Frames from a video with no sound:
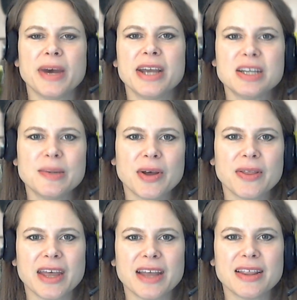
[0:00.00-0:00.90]
minded
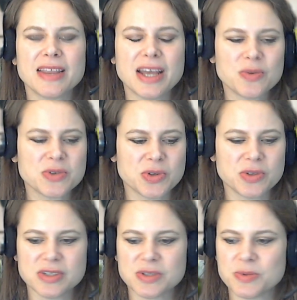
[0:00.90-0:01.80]
about that that the end
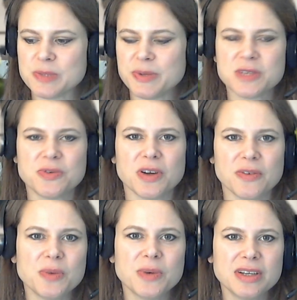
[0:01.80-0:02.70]
result is what's best for
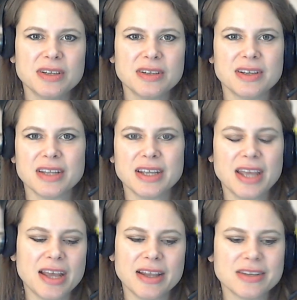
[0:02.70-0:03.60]
everyone and like
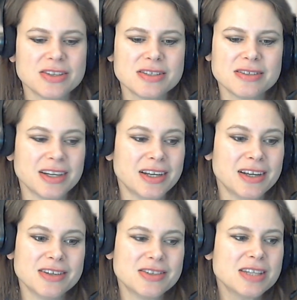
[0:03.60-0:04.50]
hey like just
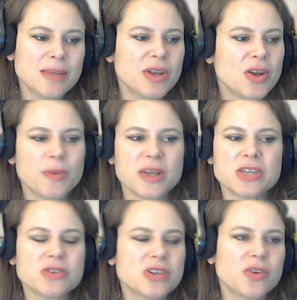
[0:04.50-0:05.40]
just let me know because
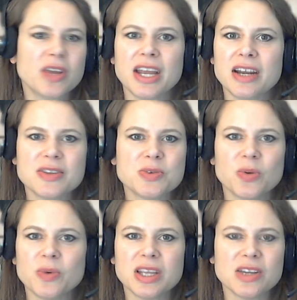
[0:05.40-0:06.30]
there's other candidates who
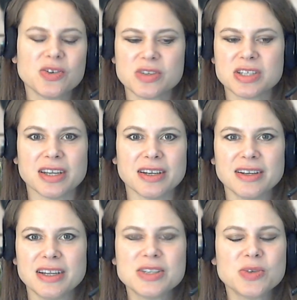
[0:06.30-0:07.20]
are really interested
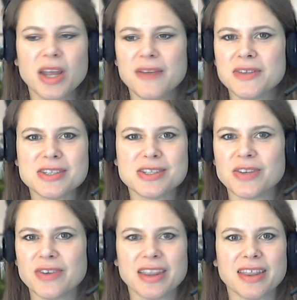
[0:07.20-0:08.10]
and it's okay if this isn't
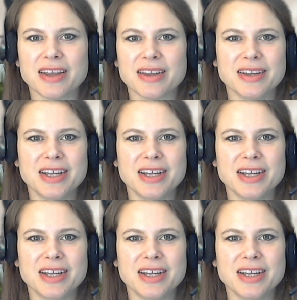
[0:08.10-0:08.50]
the right thing